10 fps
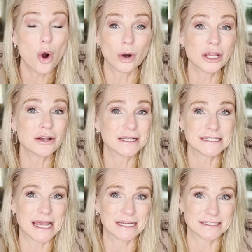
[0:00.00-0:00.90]
Or you can
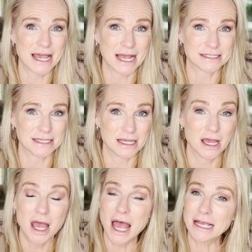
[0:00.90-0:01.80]
take a taxi.
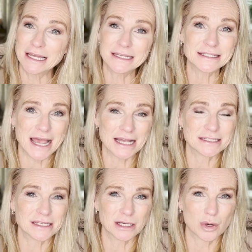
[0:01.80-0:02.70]
Again,
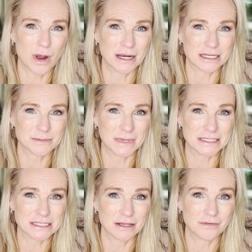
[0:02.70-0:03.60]
taxis are quite
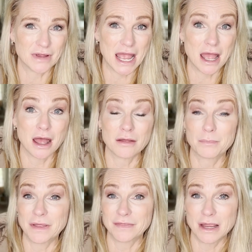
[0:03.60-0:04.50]
expensive,
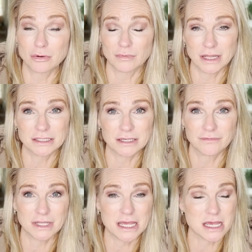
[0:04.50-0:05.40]
but they're
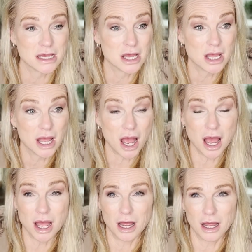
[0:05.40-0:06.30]
relatively
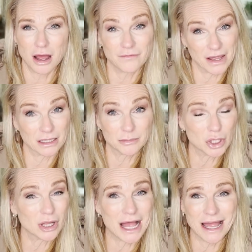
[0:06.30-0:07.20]

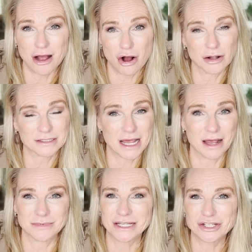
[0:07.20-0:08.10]
available at all
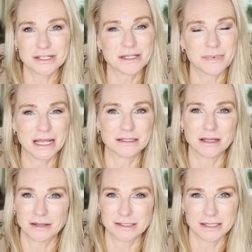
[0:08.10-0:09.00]
times. It just depends
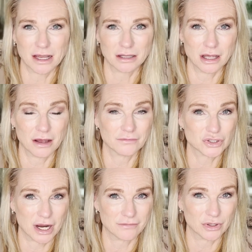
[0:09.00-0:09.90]
on the style of
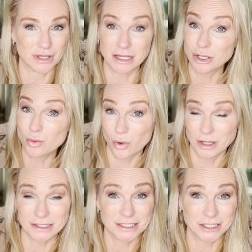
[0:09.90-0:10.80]
travel that you
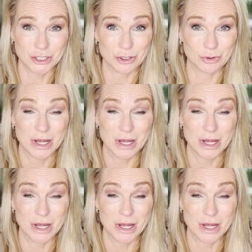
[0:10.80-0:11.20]
want to do.